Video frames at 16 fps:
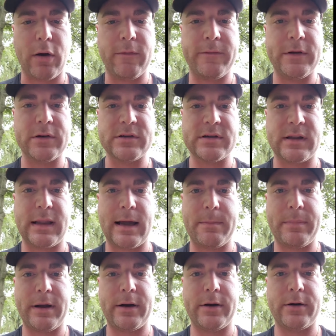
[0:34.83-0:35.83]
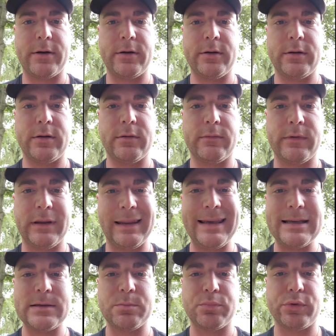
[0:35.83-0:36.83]
It feels a lot better. The
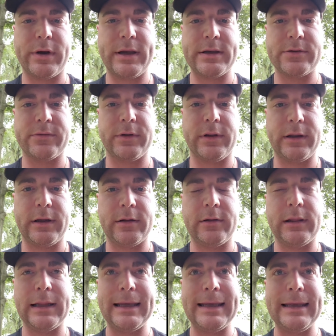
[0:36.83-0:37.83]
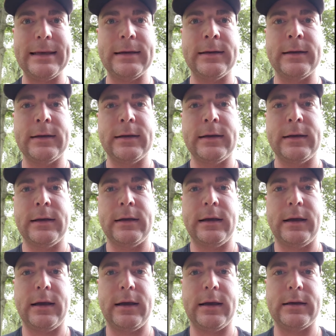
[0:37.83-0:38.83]
release breaks really clean.
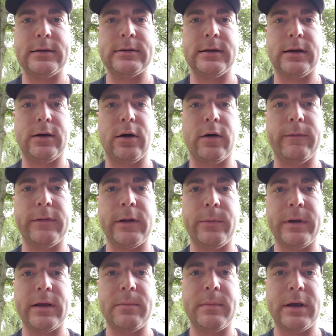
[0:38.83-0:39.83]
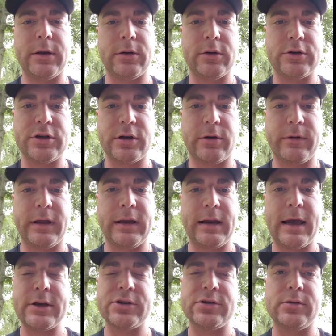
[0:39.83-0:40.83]
And uh, hopefully we can make a good showing at
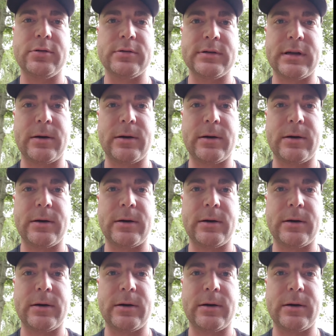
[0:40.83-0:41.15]
Nationals.